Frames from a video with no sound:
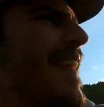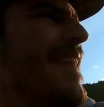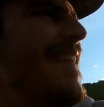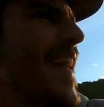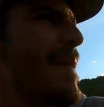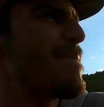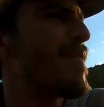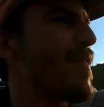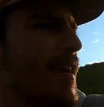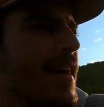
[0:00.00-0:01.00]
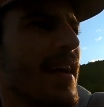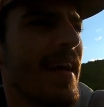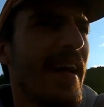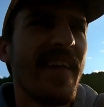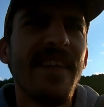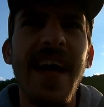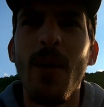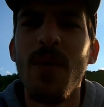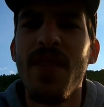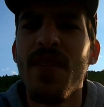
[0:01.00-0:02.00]
the dead
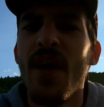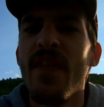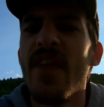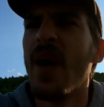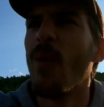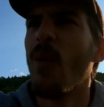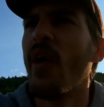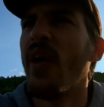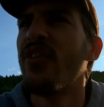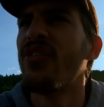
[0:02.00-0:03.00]
that we thought they were.